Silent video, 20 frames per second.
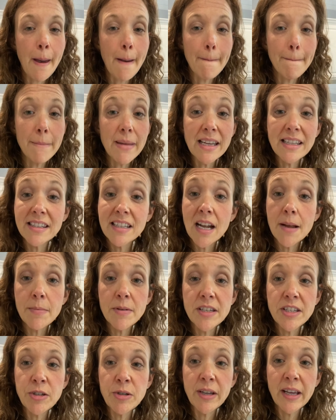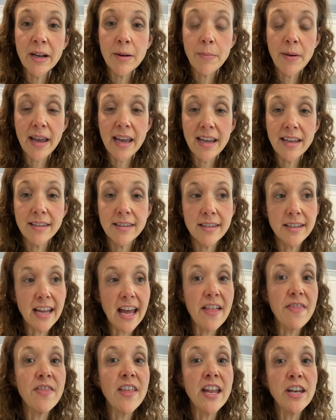mix it up until you get a paste,
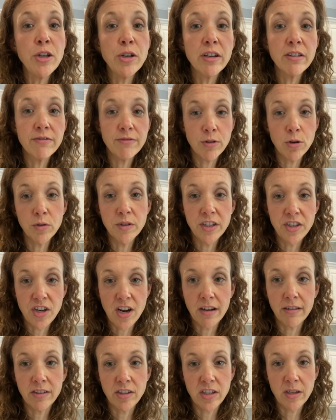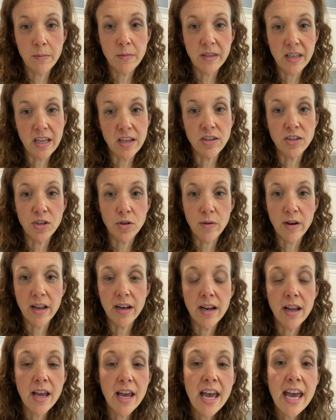and then you can fold the chocolate chips into it.
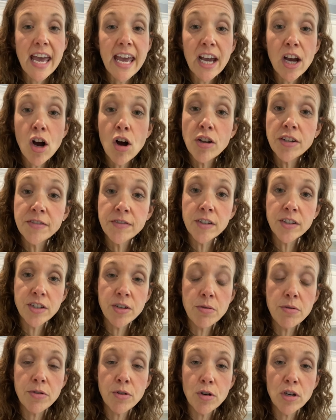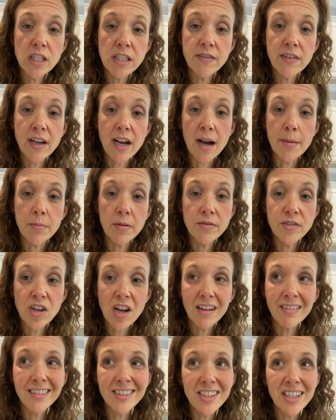It calls for 2/3 cup of
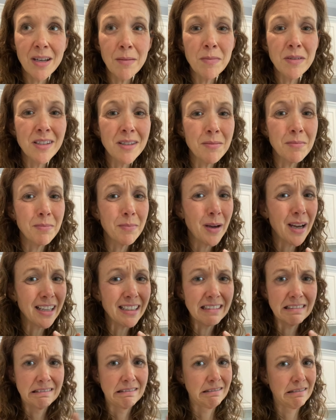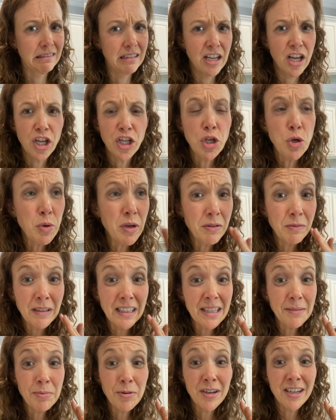chocolate chips, but you can
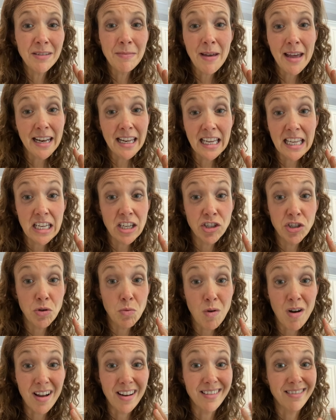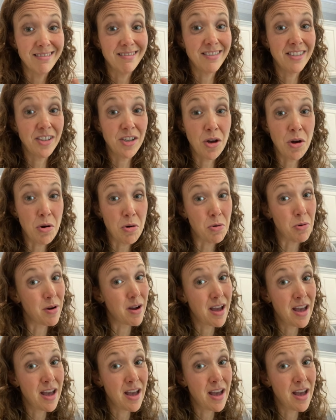really put as many in as you want. So